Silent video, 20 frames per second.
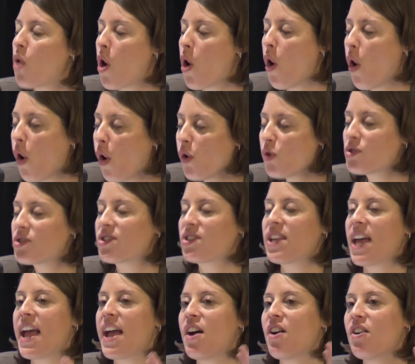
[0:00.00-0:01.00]

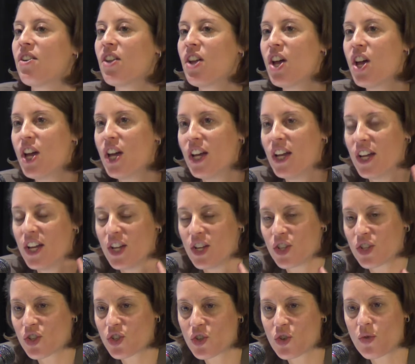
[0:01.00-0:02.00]
wholesale
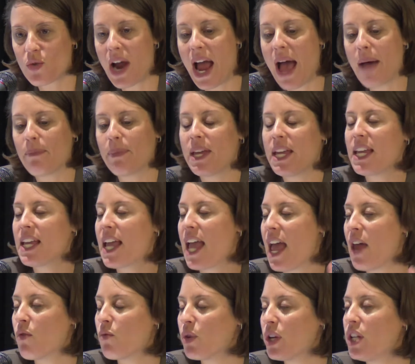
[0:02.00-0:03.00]
scrapping
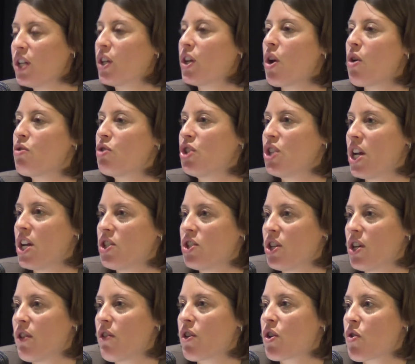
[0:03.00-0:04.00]
and
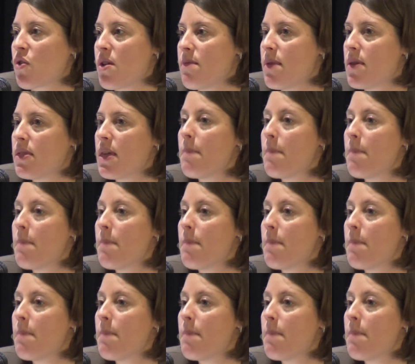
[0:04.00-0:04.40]
renegotiation of the agreement,